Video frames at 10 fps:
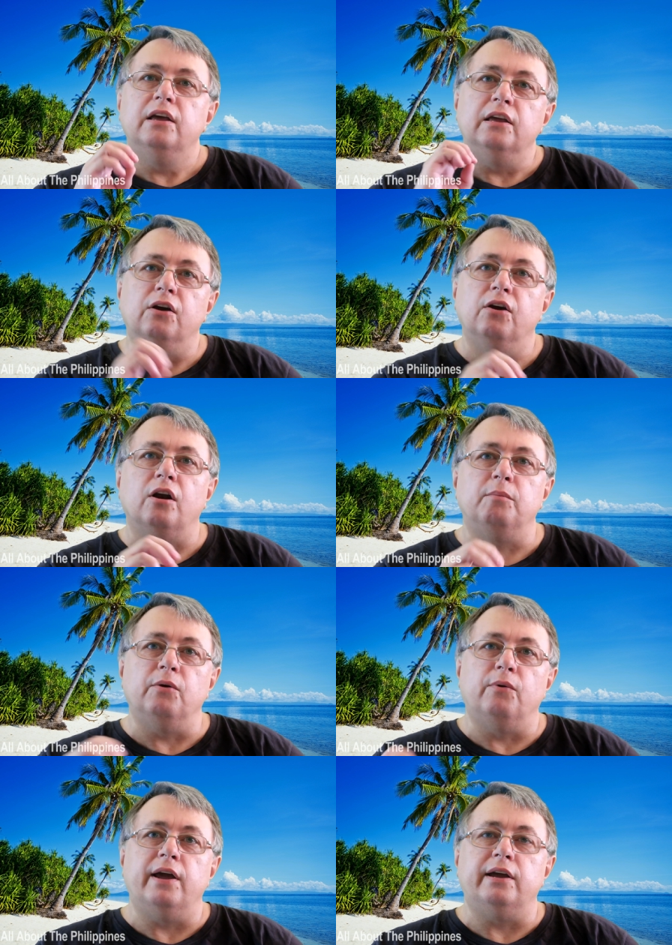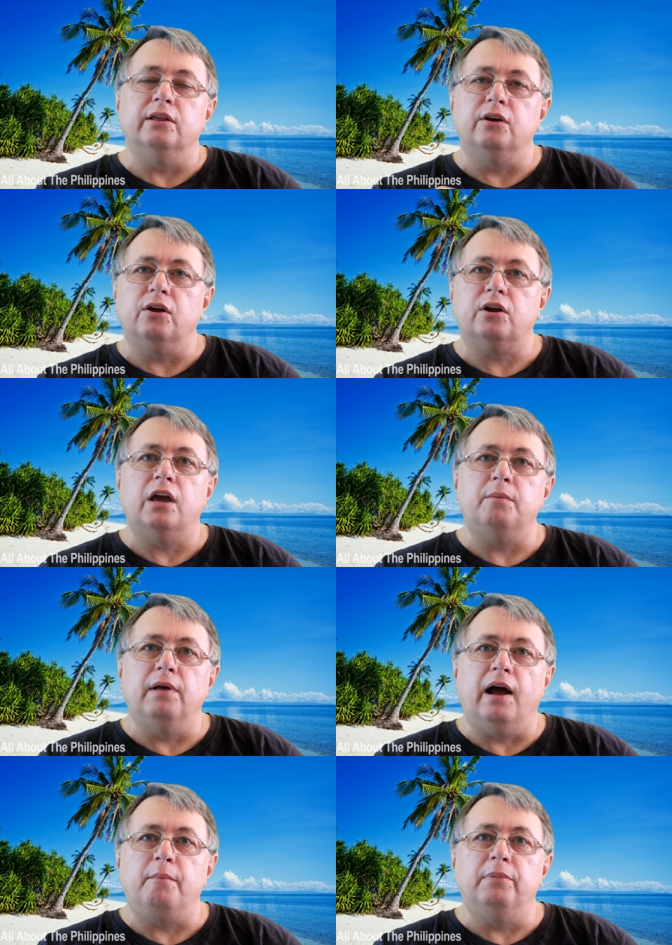You've got to be regular, you've got to keep
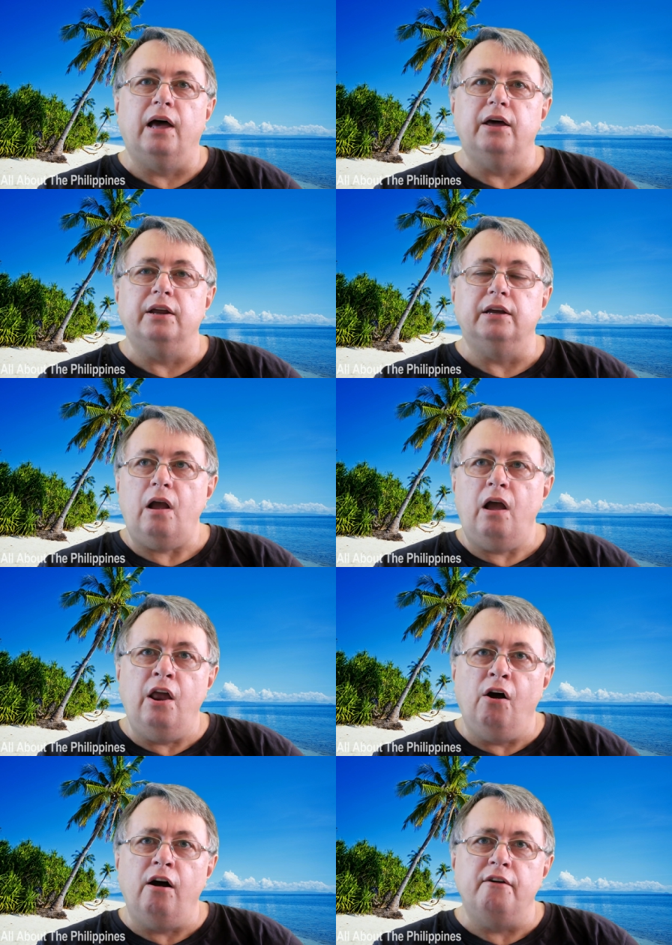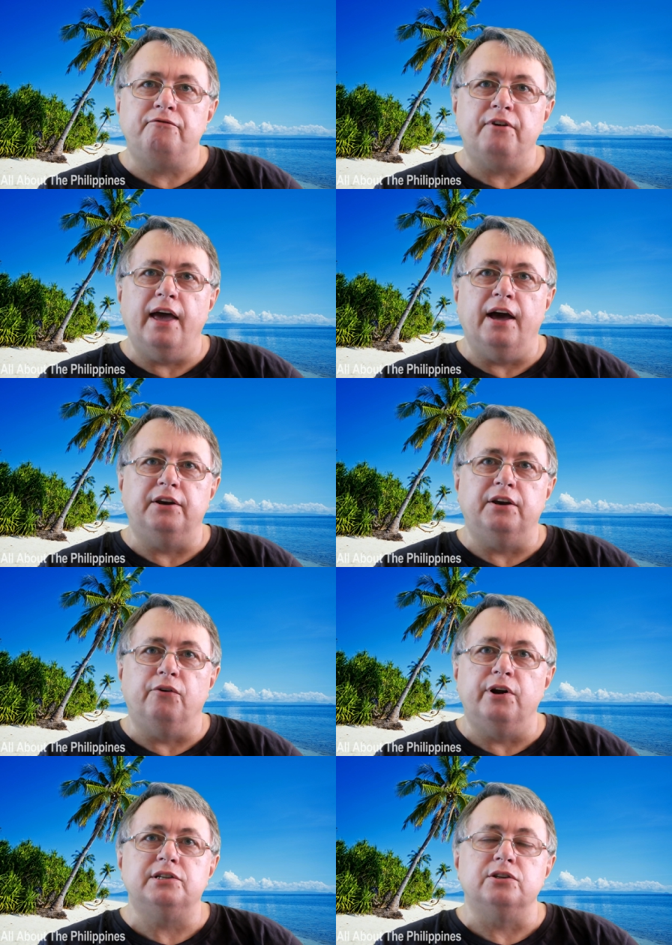uploading. And I've found in
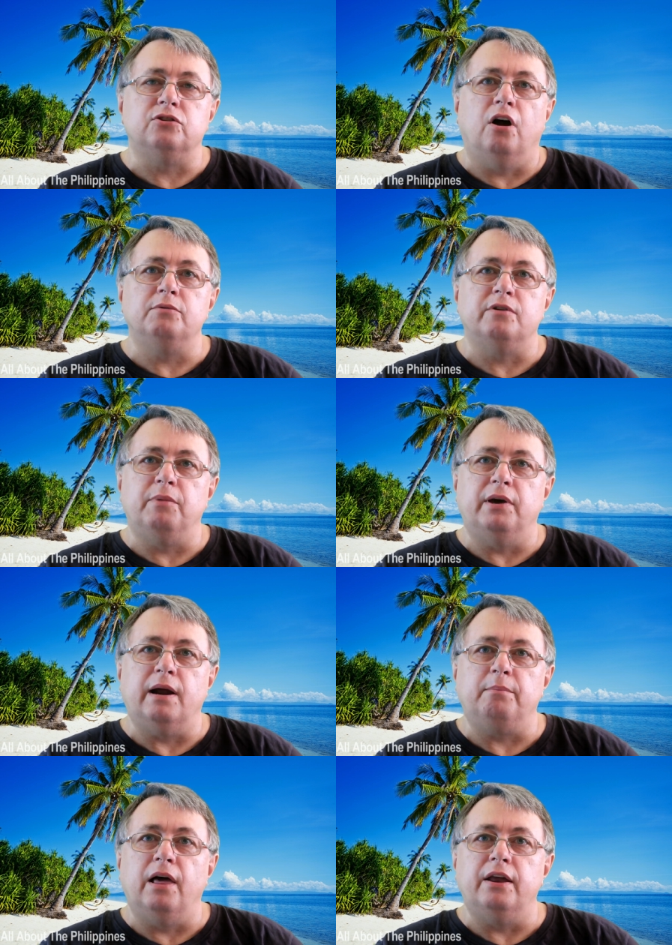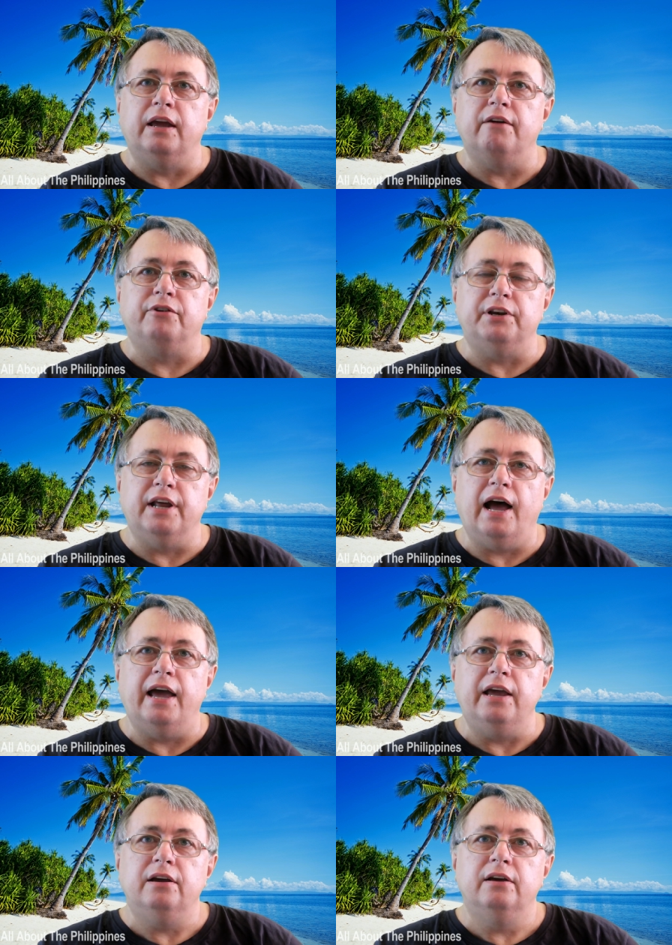recent times I've been uploading every
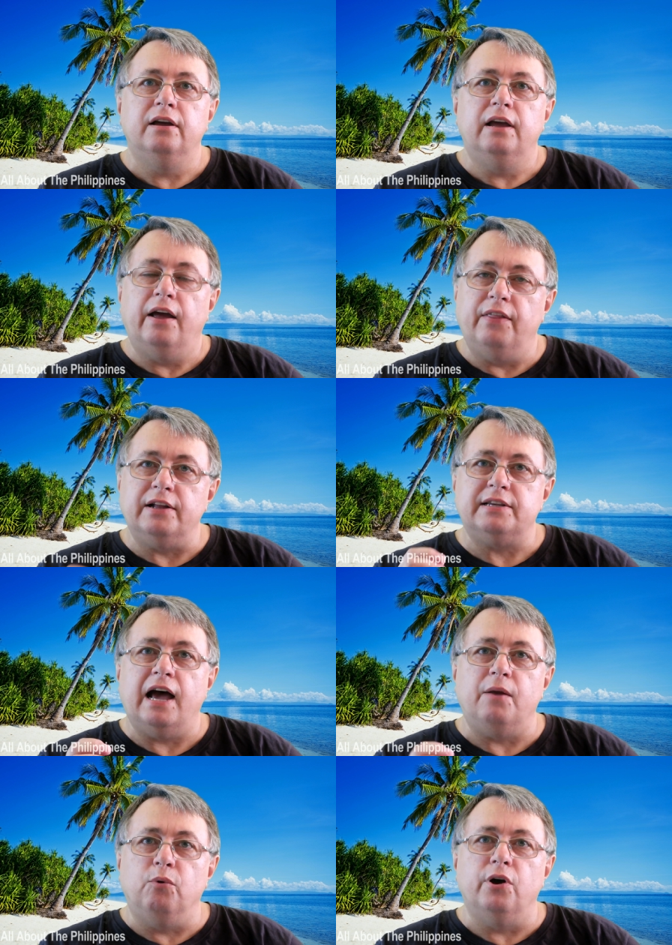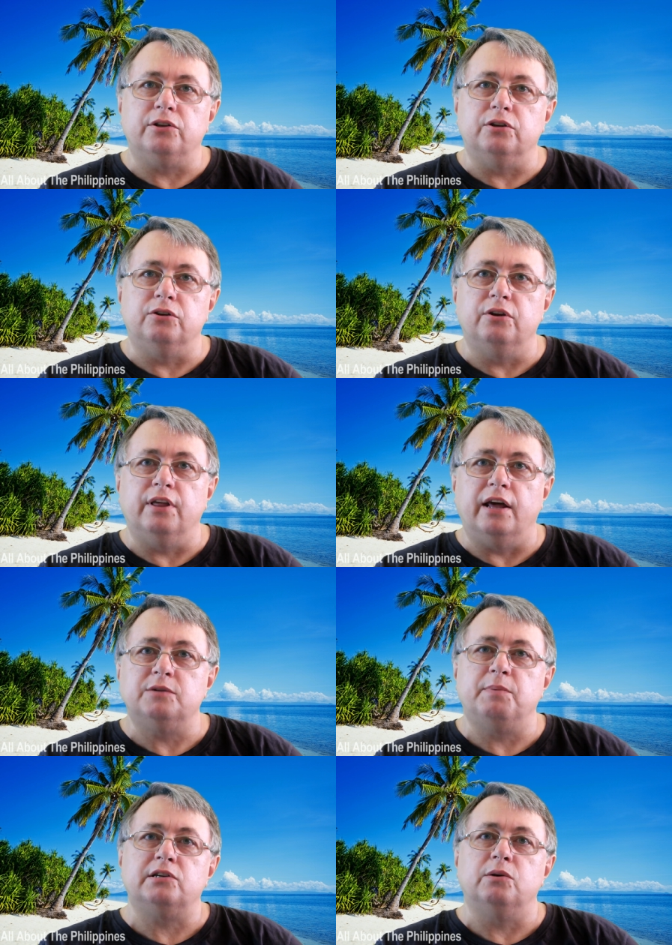day, and that's hard work to do that,
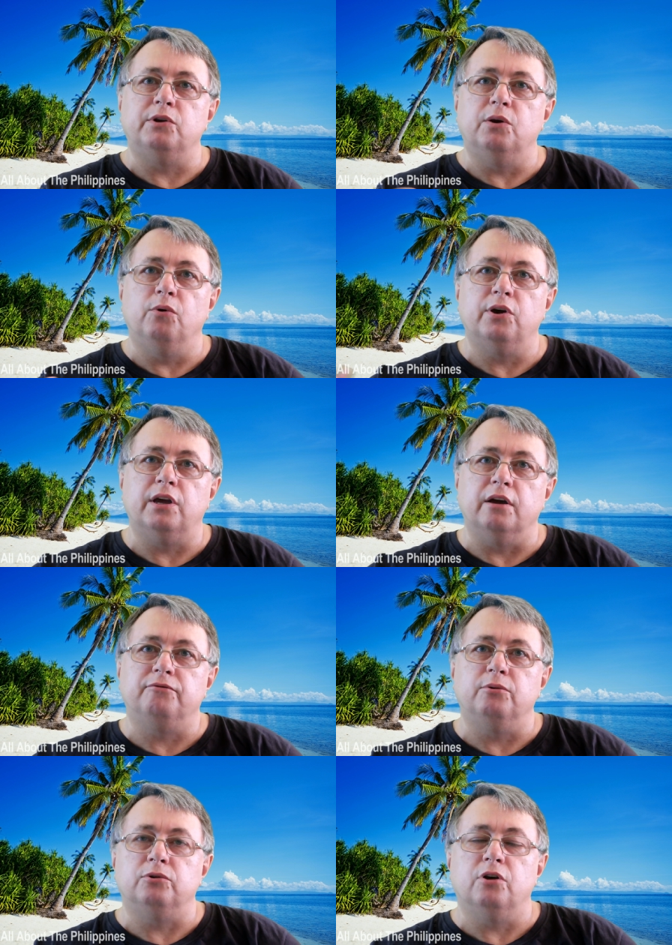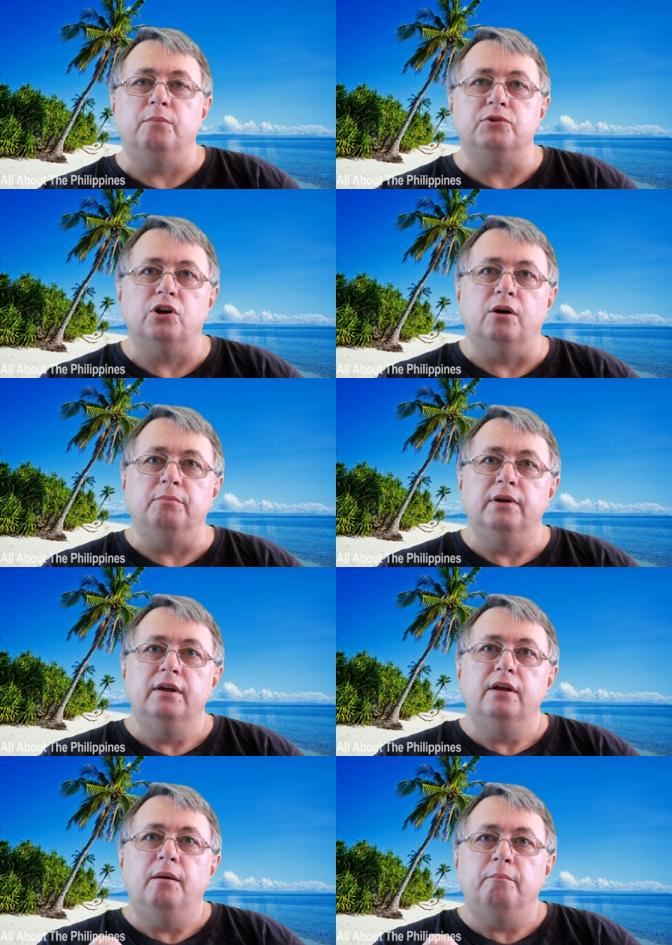especially when you're working a full-time job.
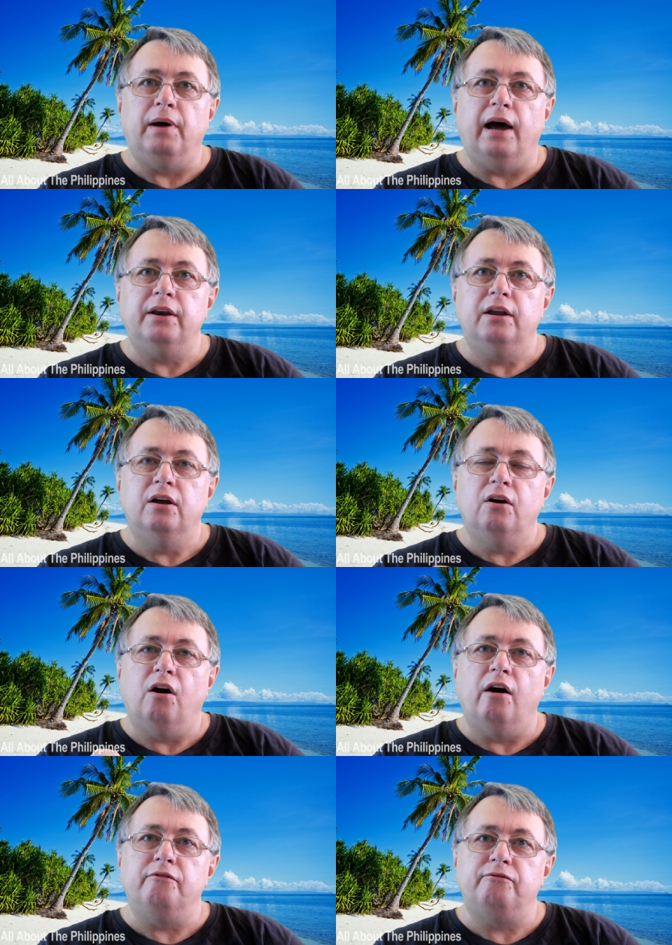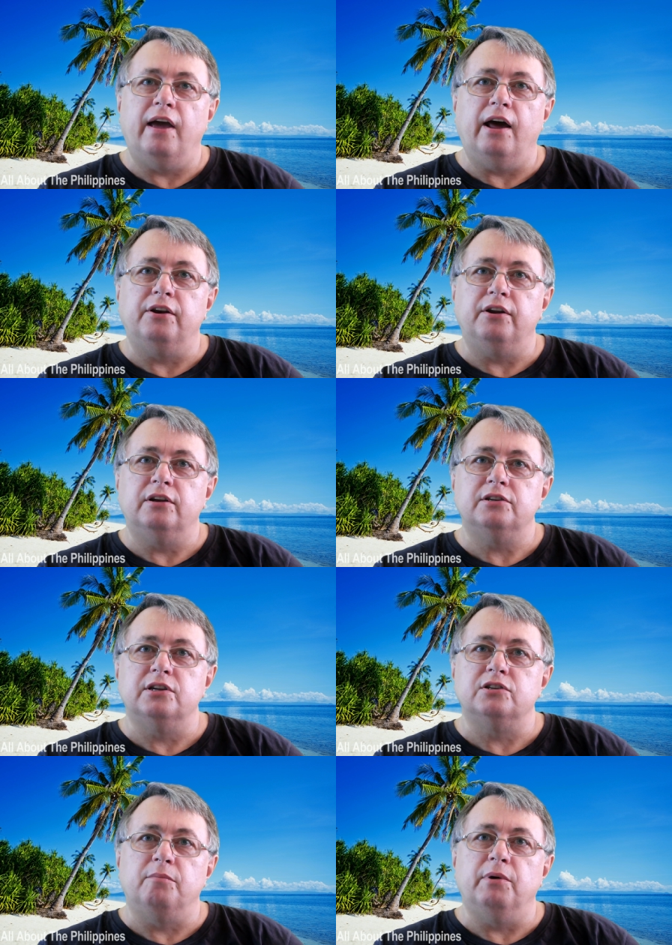But I've found
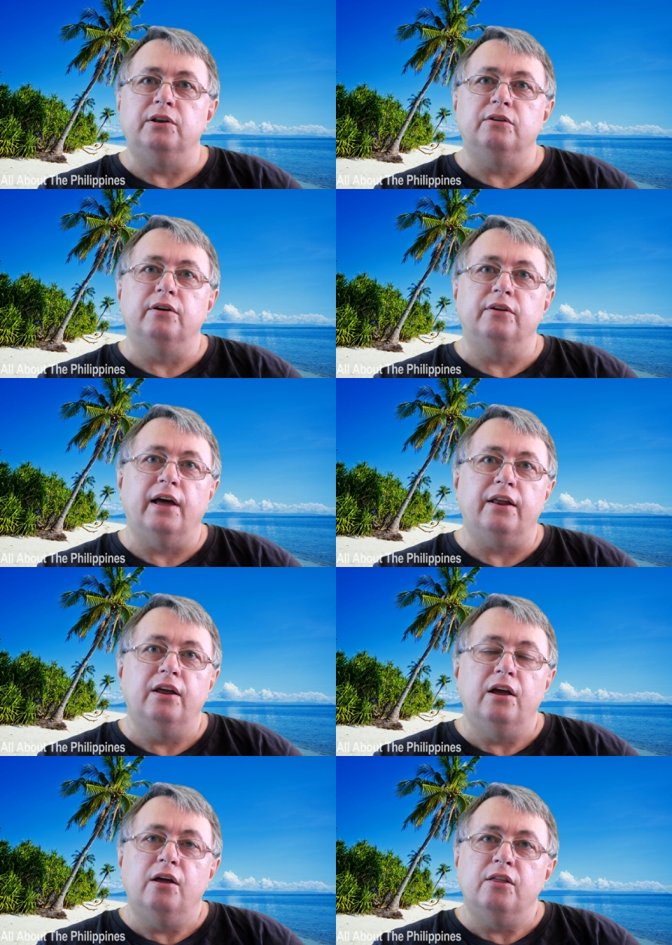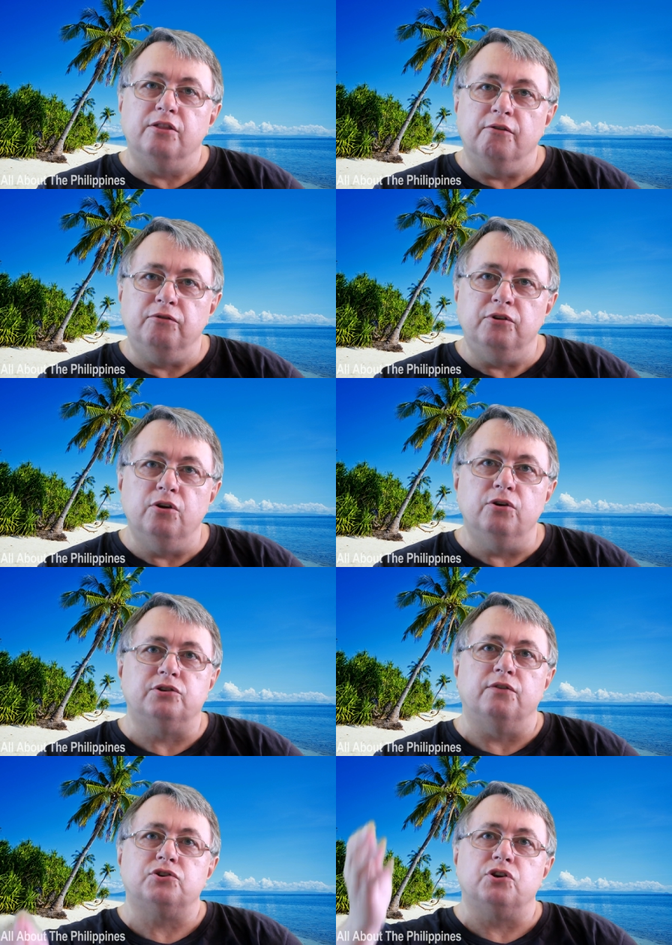since I've been doing that, the
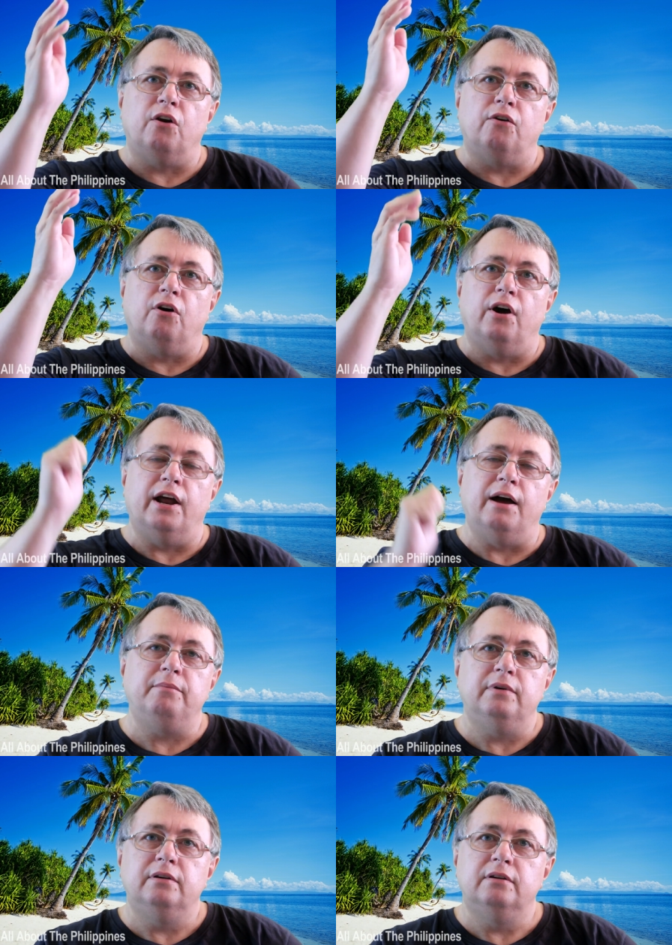views have shot right up,